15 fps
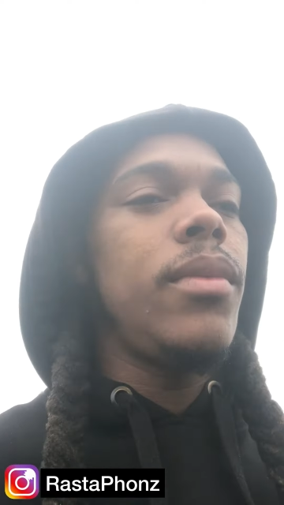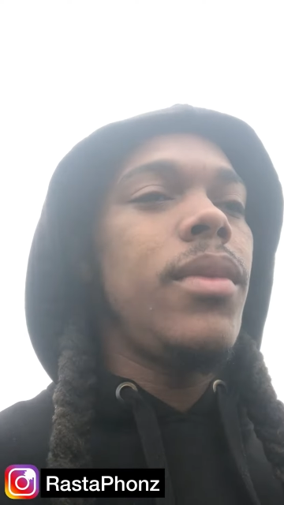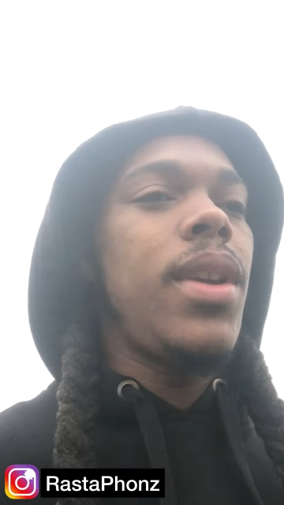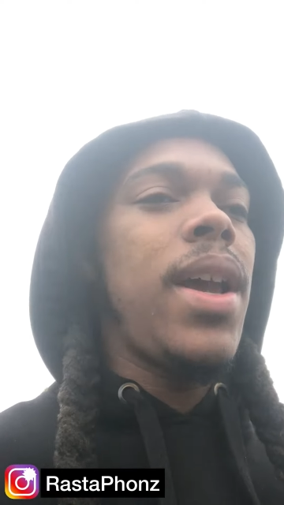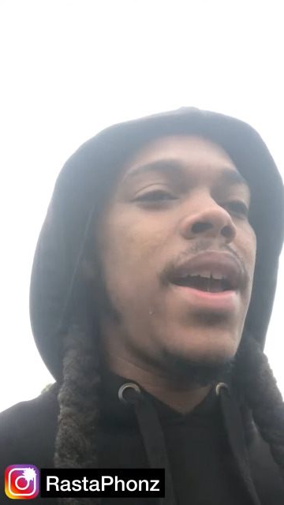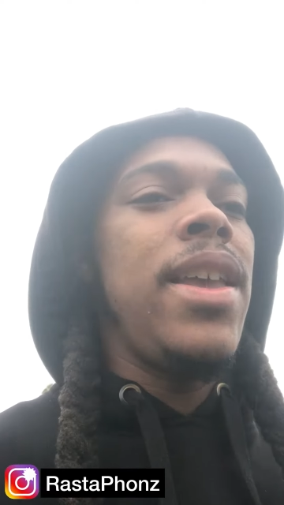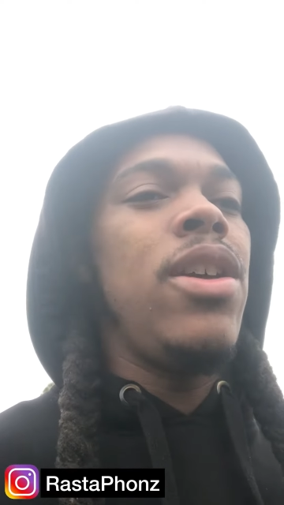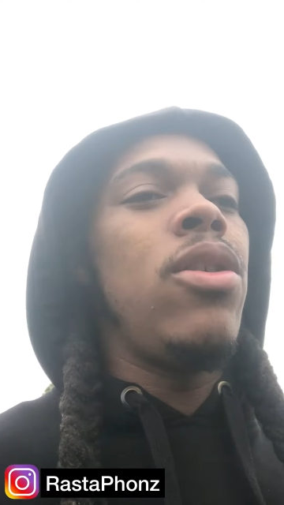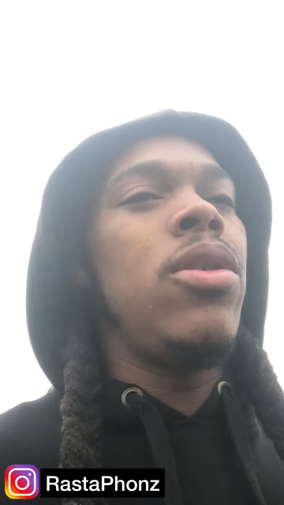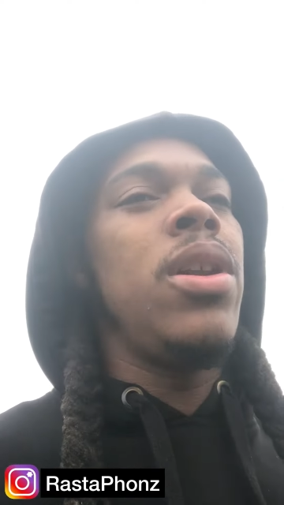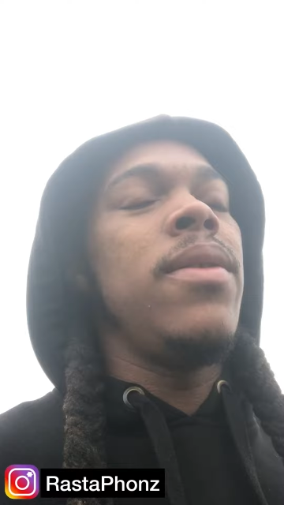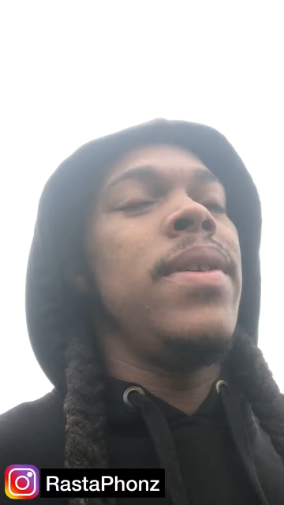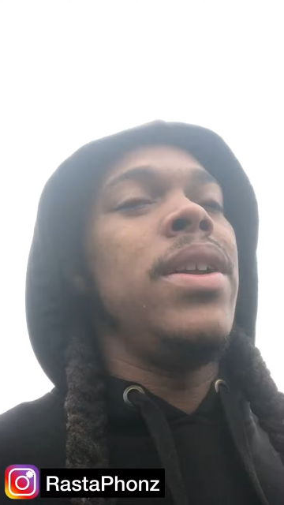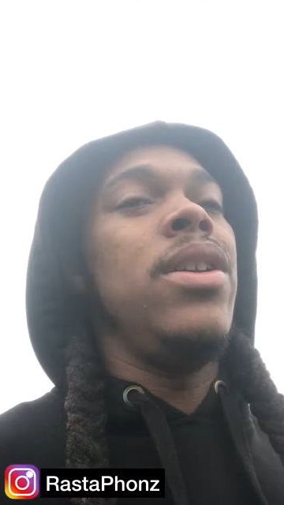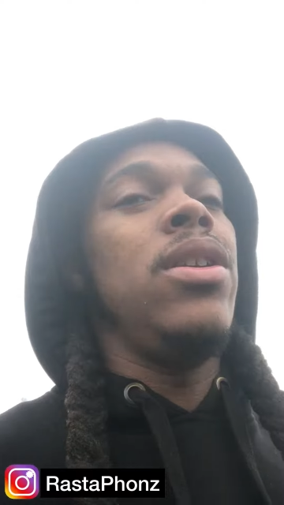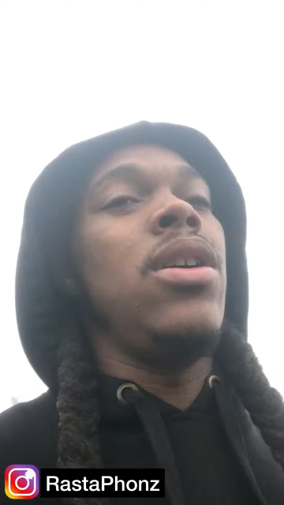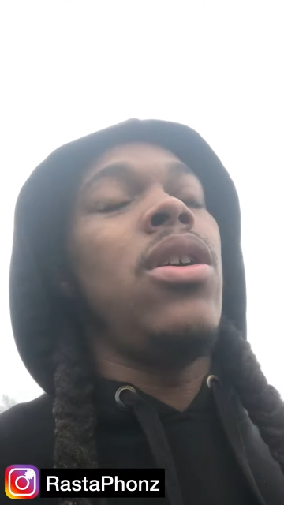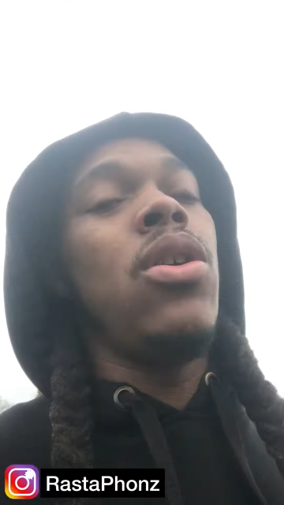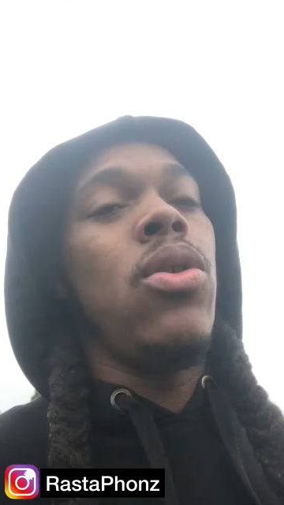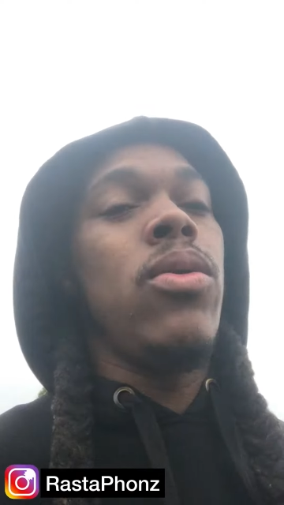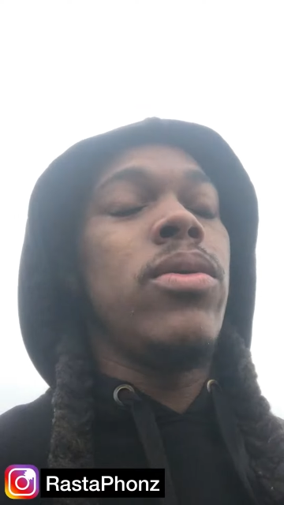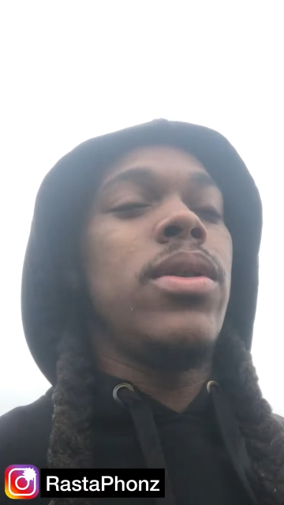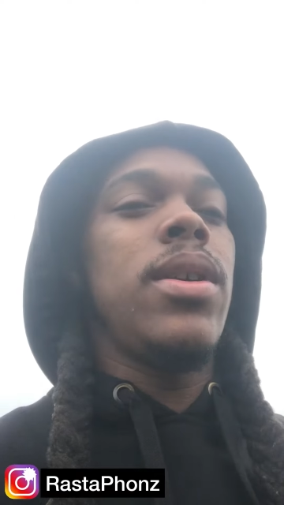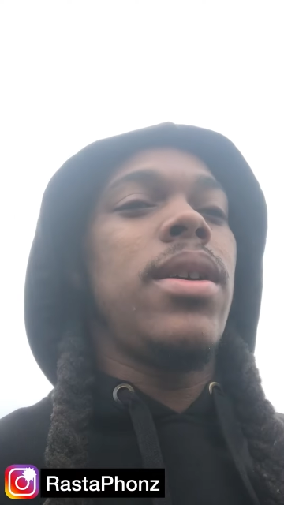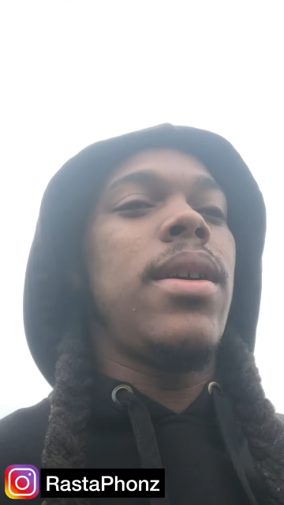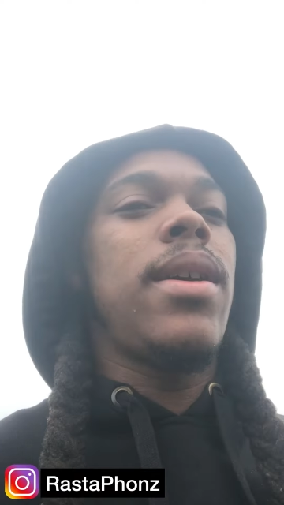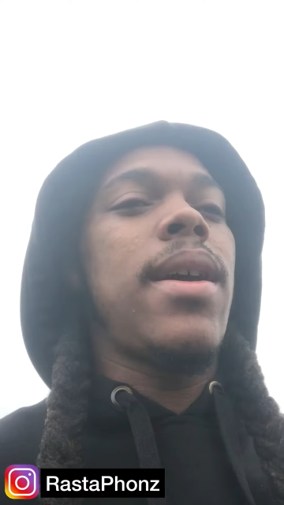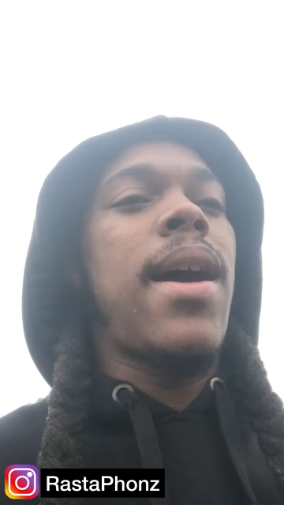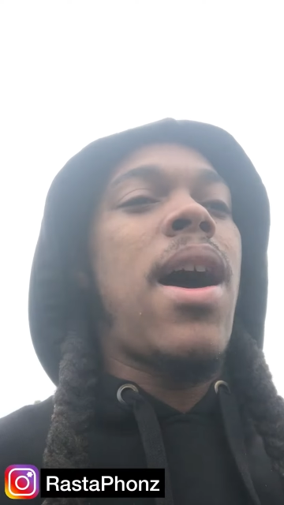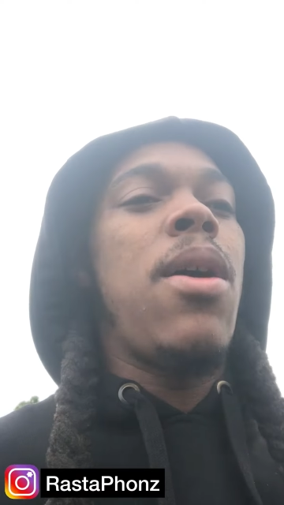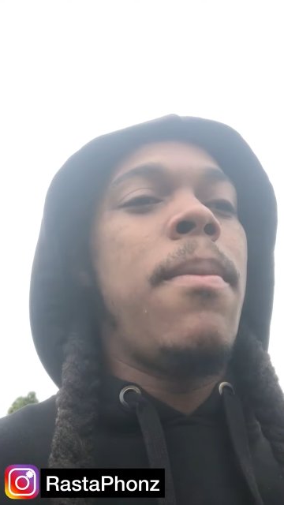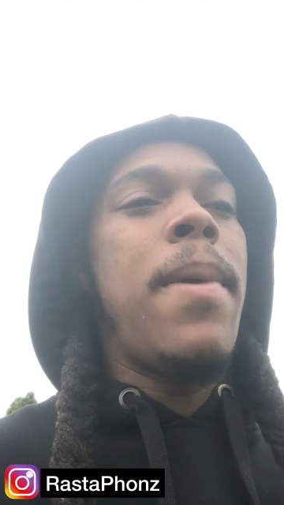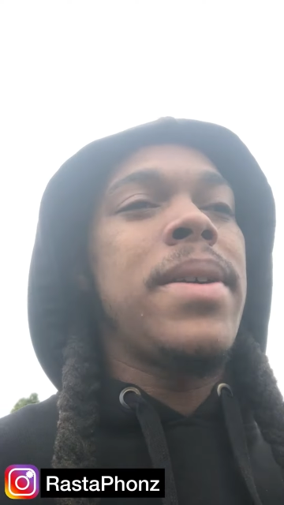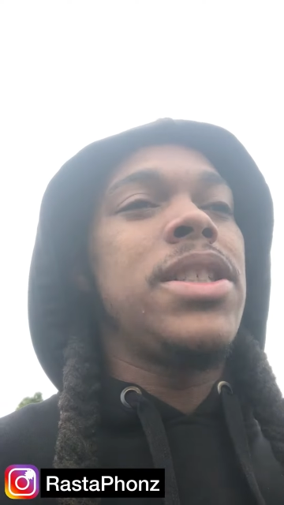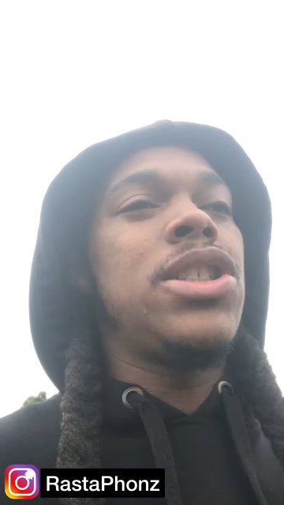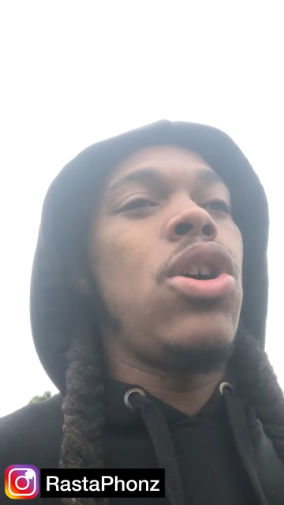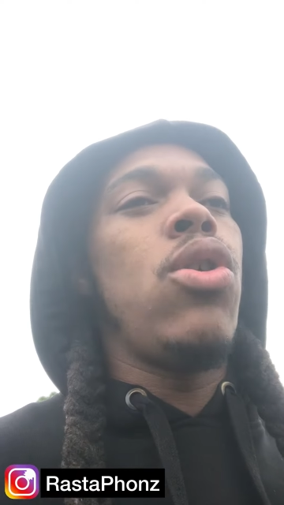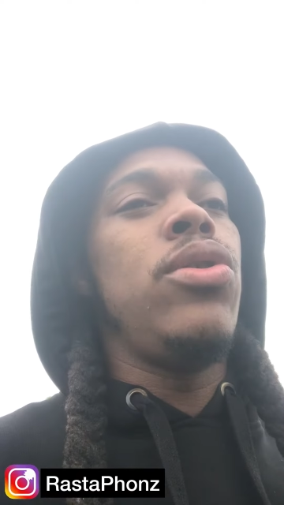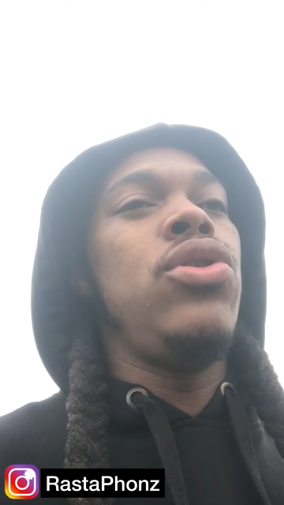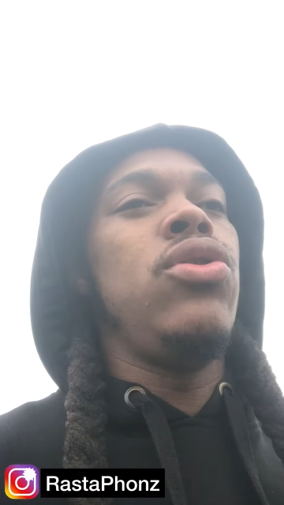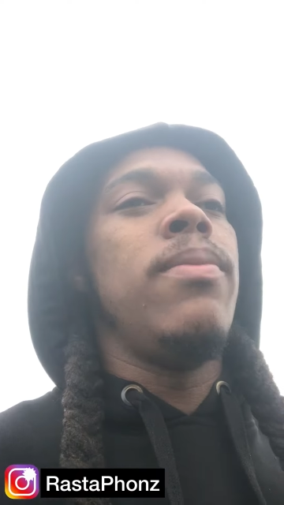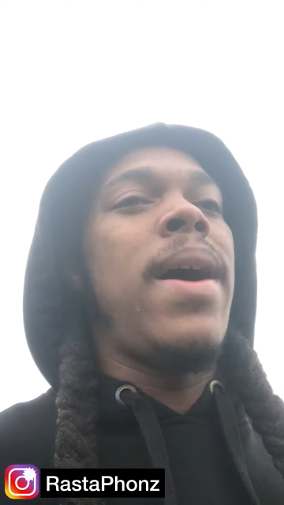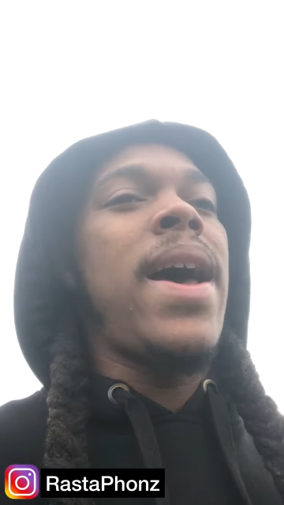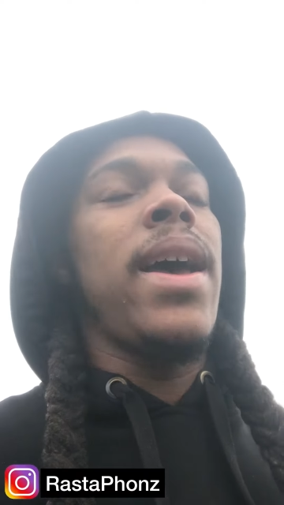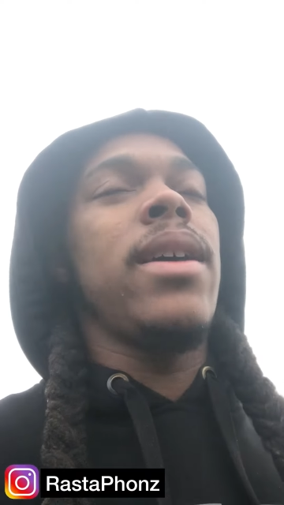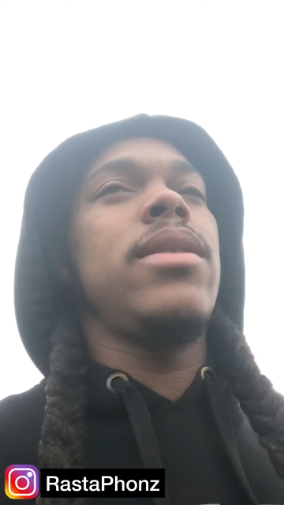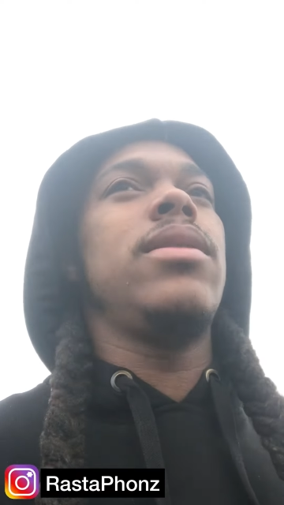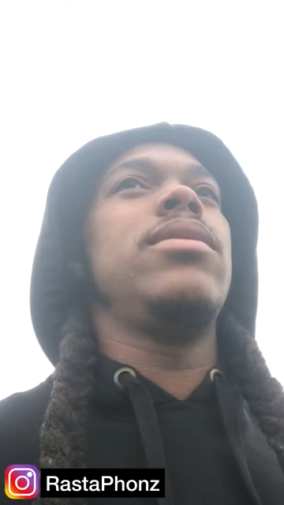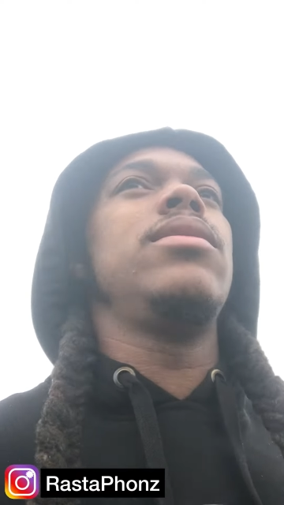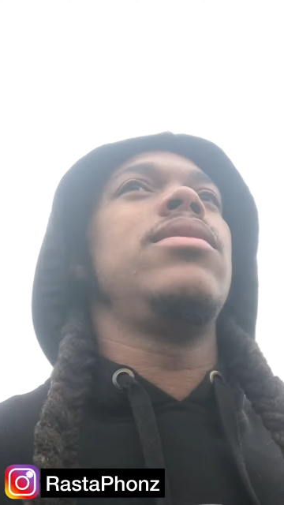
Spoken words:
and you don't even know how much it's holding you back.